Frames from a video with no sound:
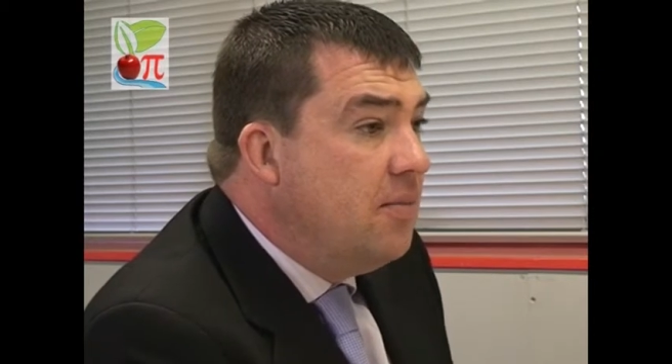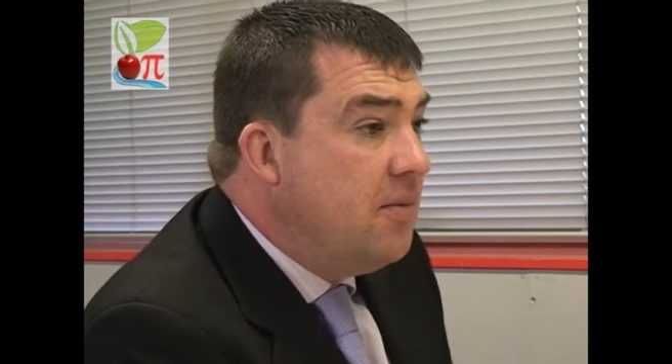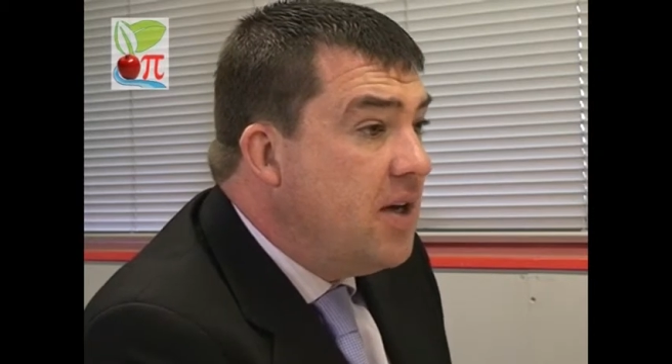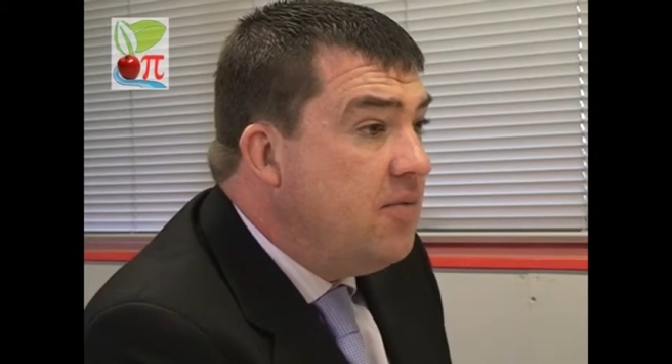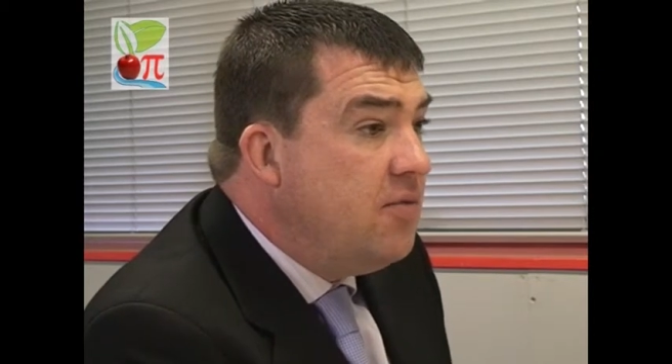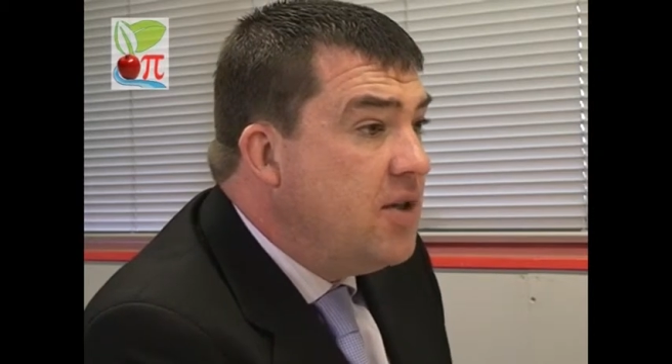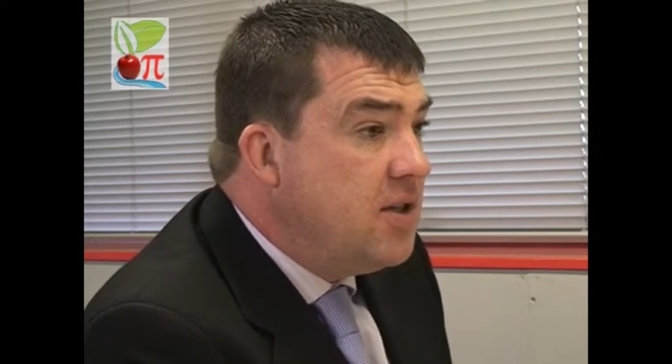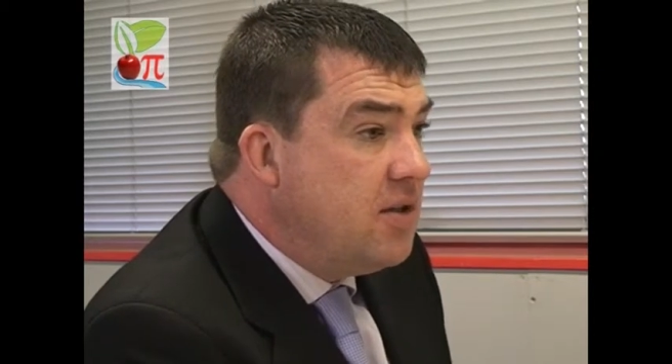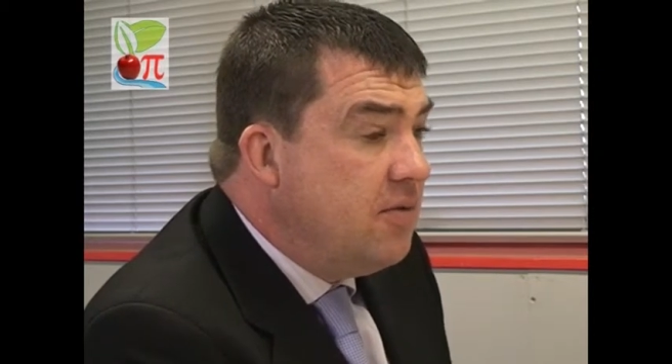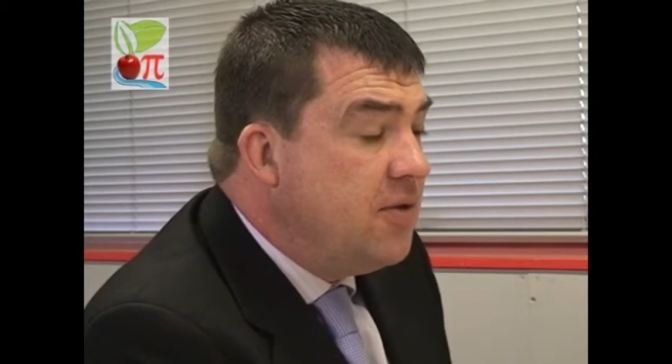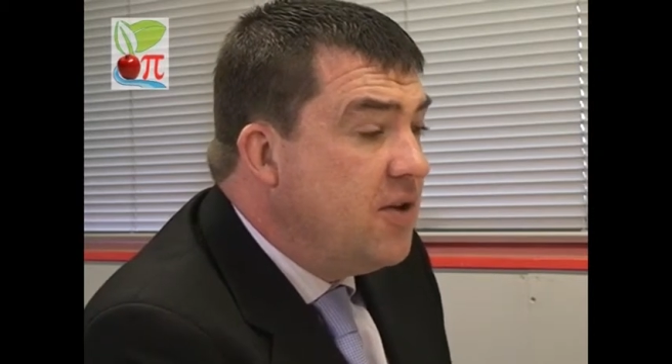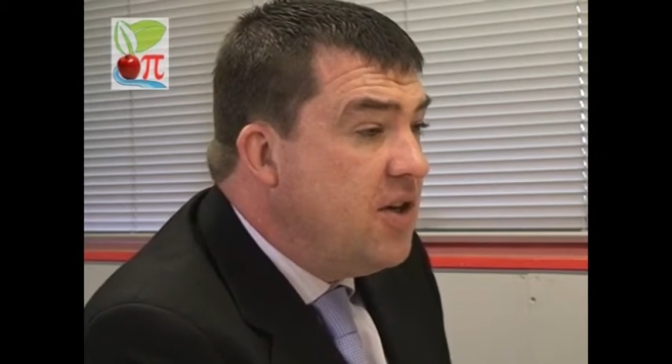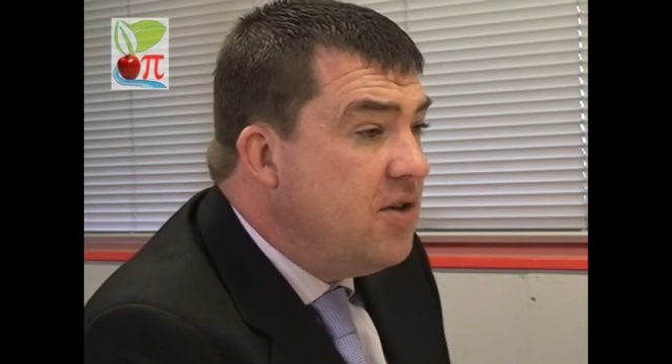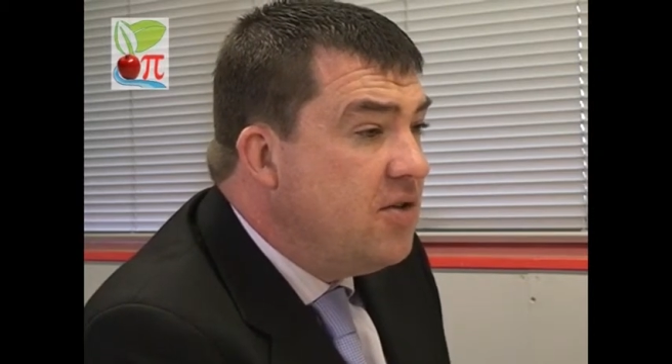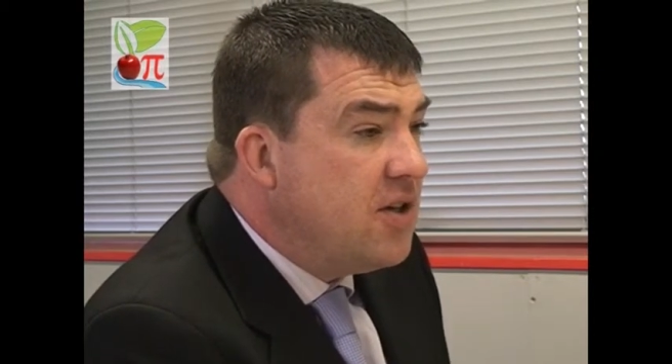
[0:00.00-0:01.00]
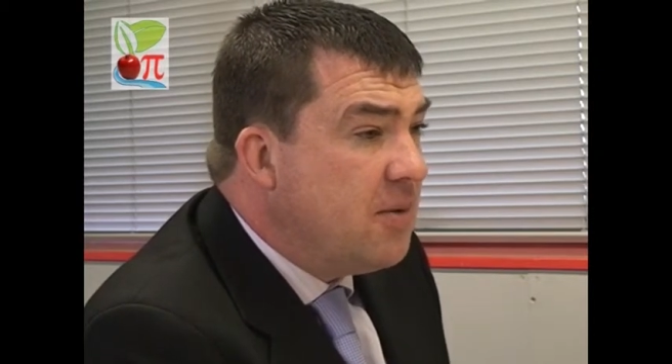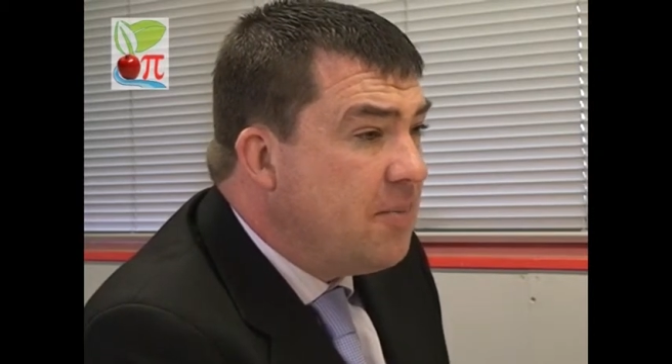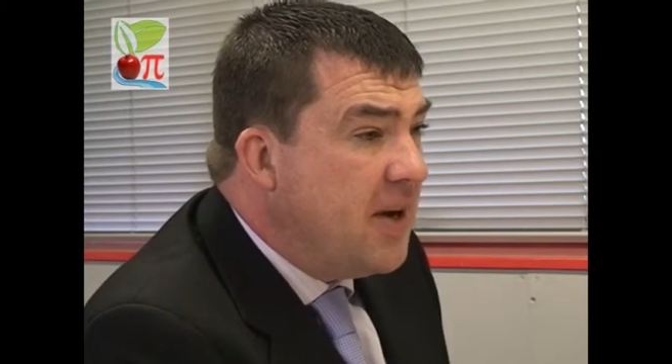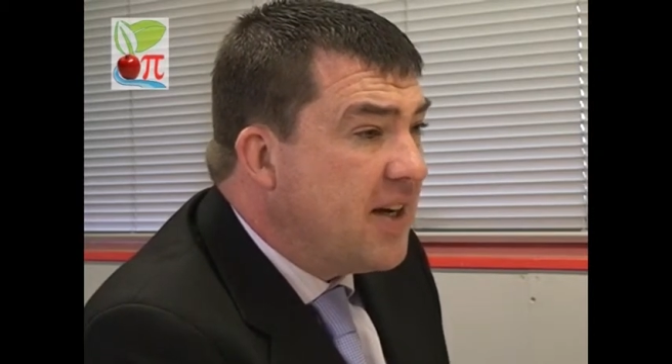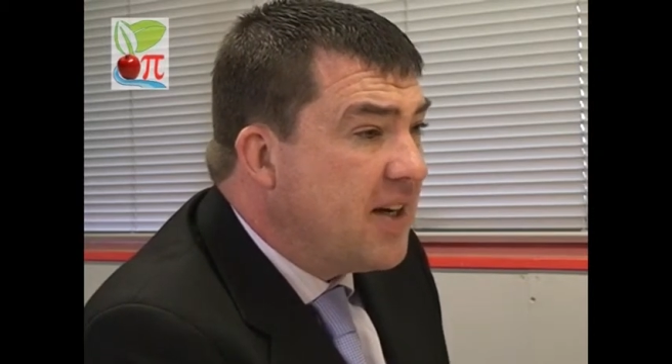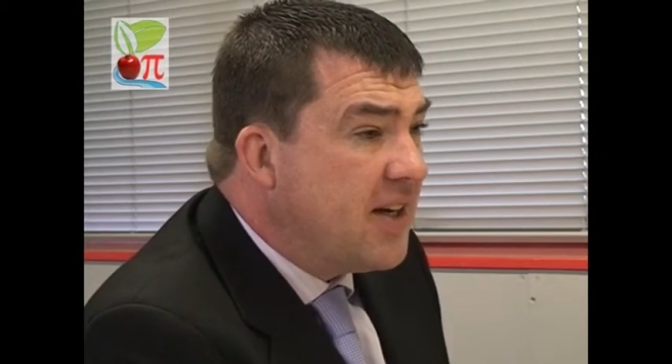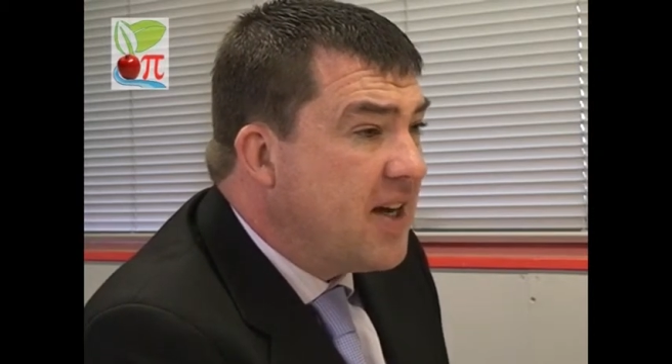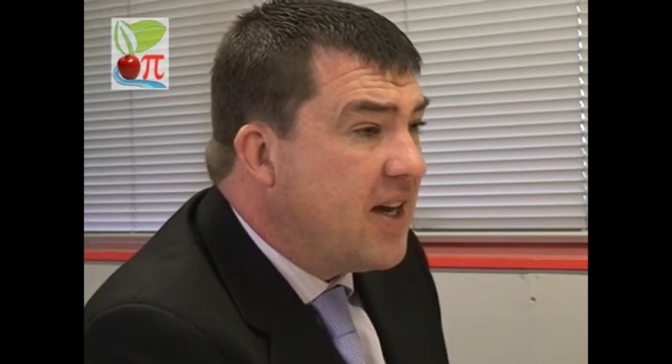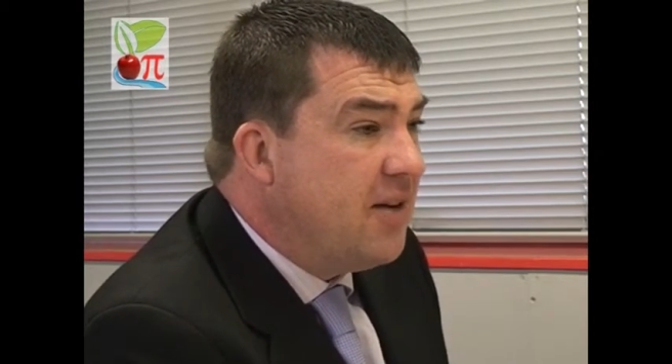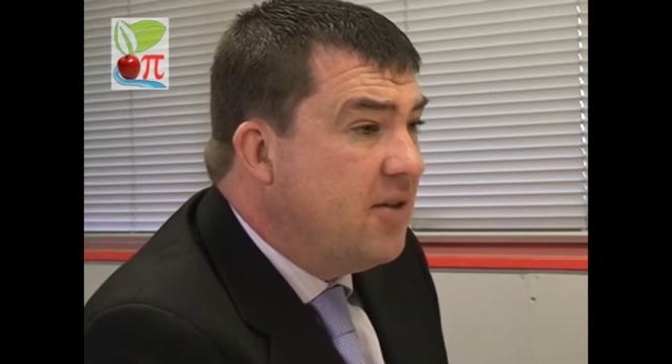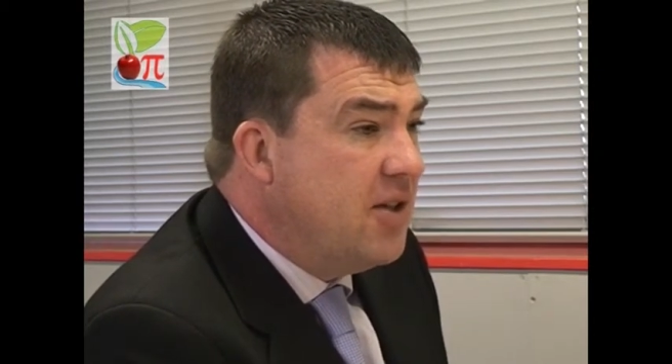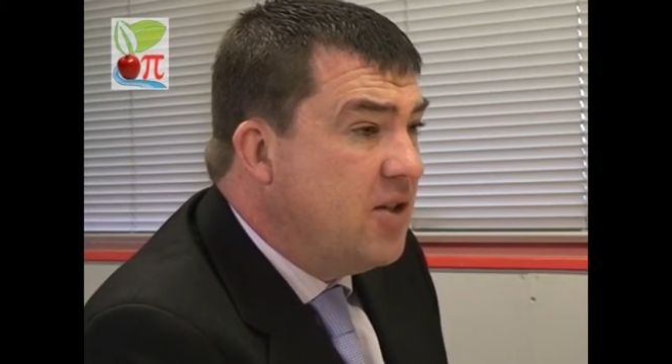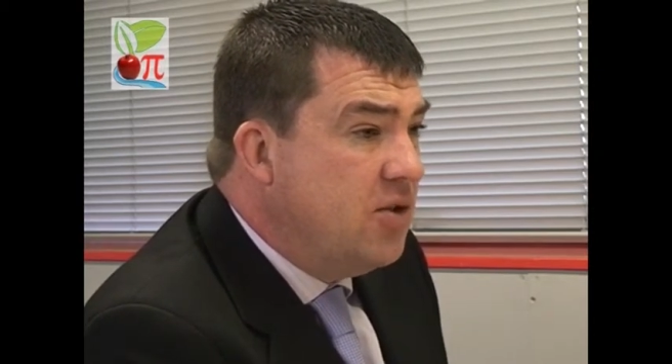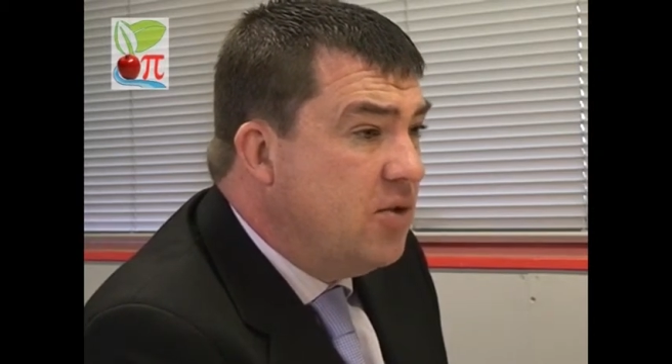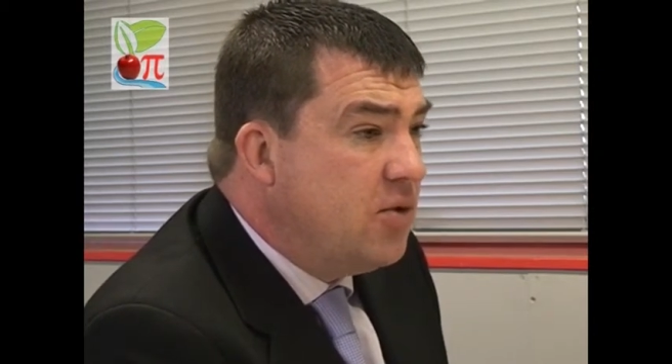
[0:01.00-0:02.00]
The main reason for using a bank
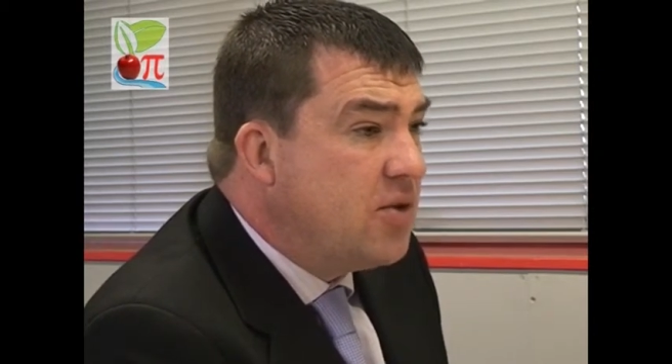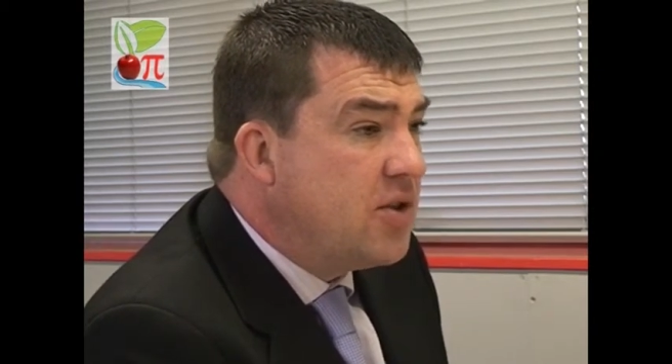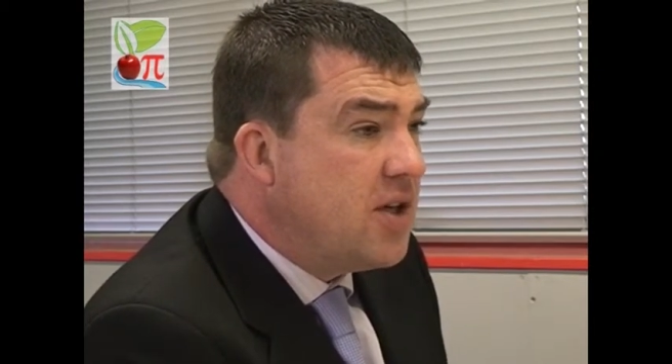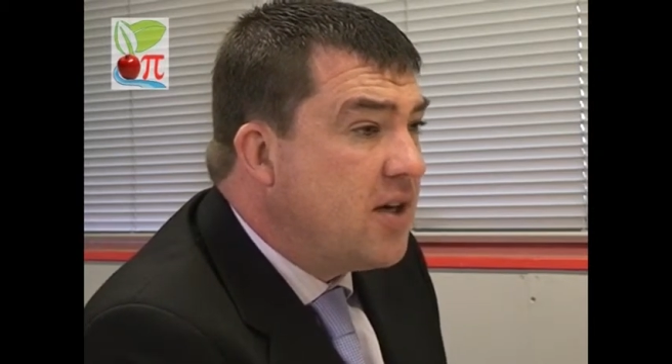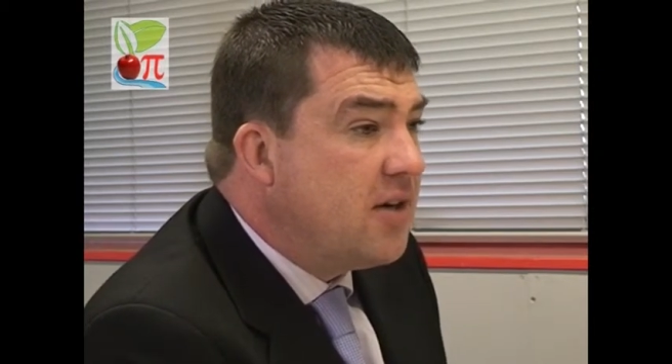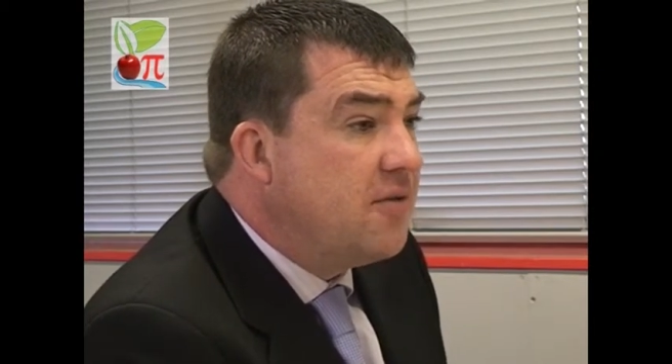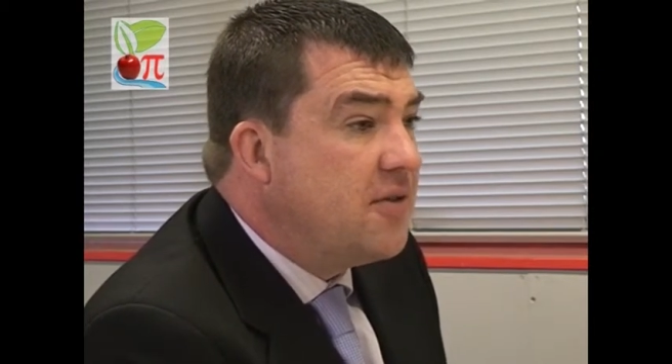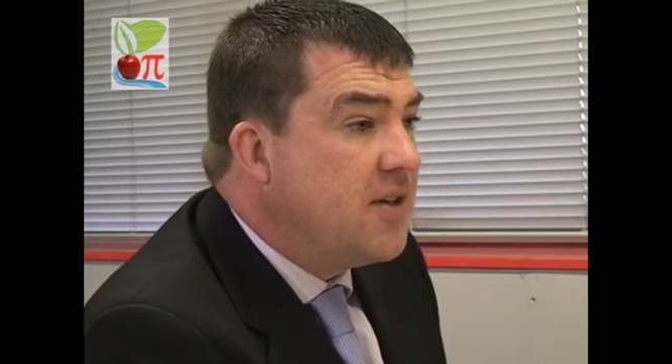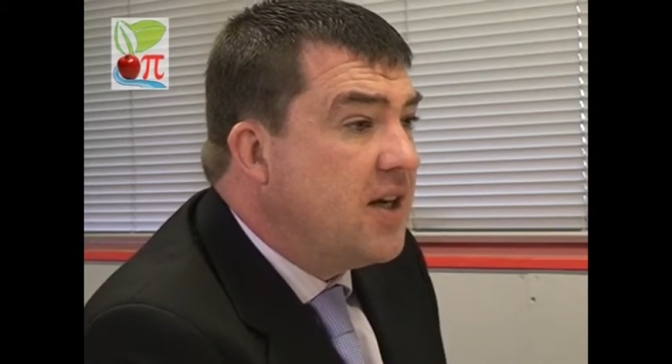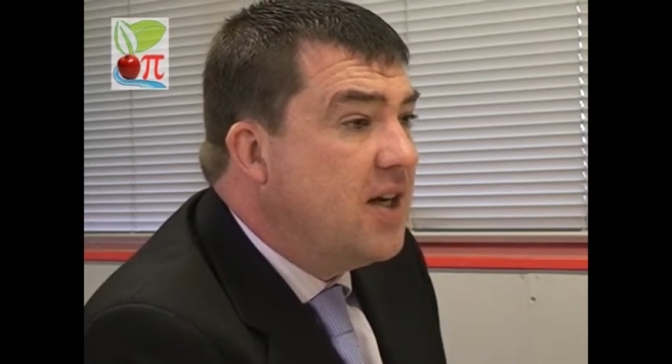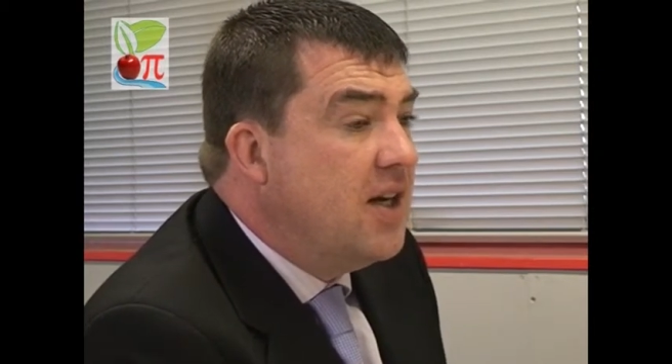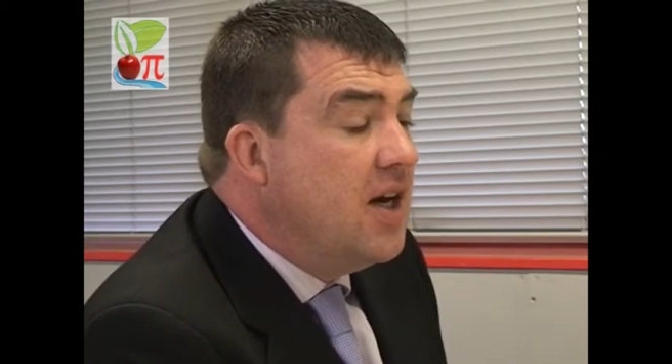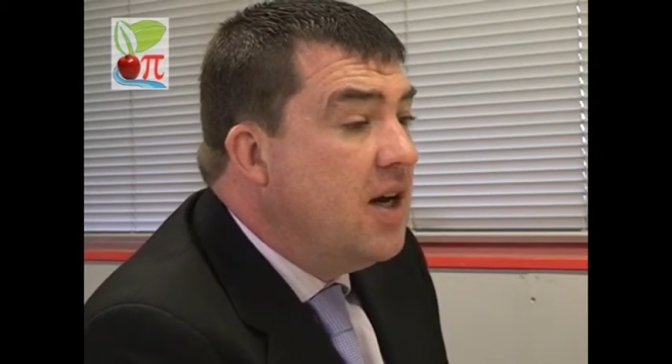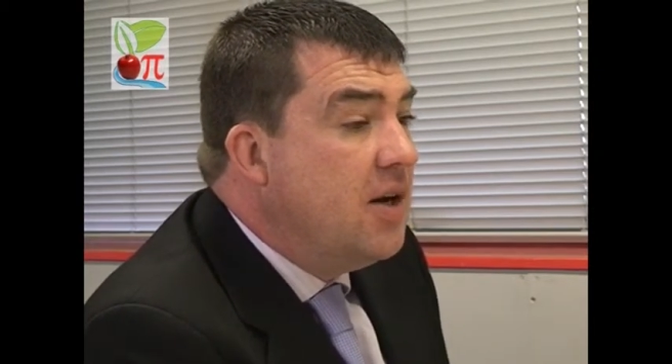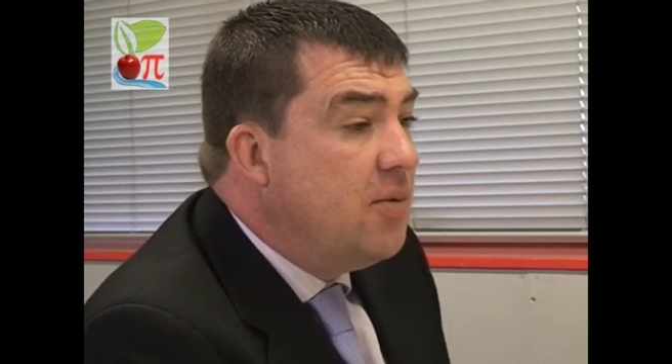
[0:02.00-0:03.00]
account is your safety.